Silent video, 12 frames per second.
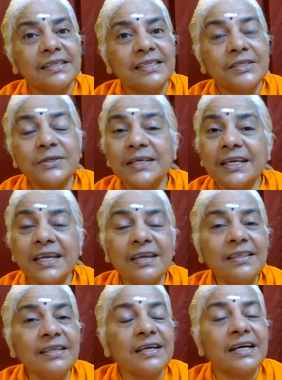So
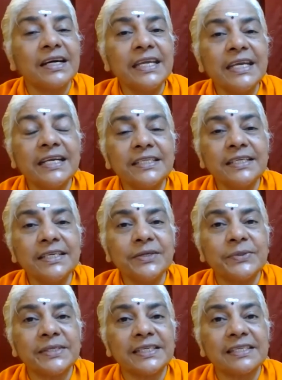again, the I
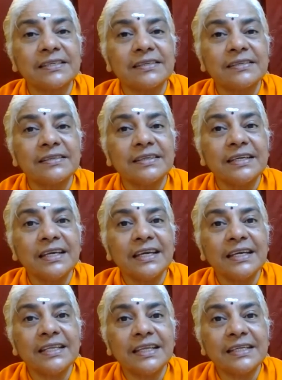continues.
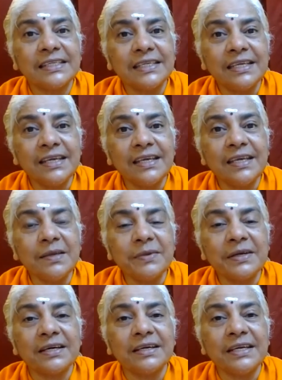And that
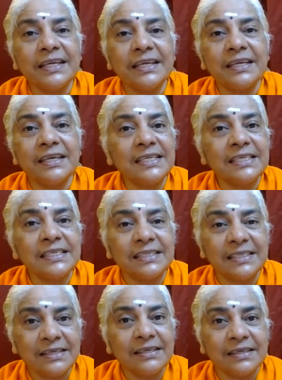same I
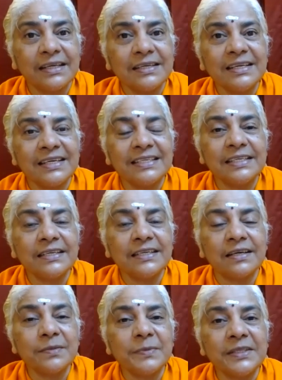is none other than
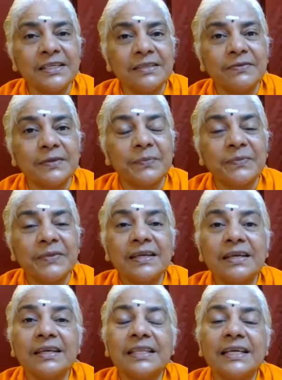Atma Tattvam.
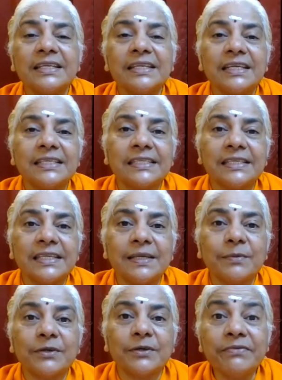And that gets the
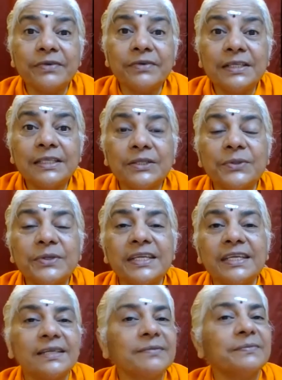name of
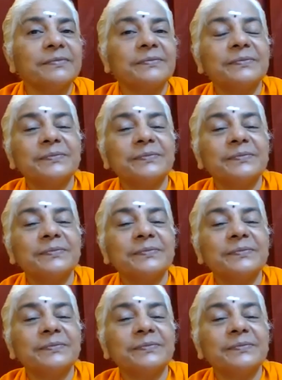Turiyam.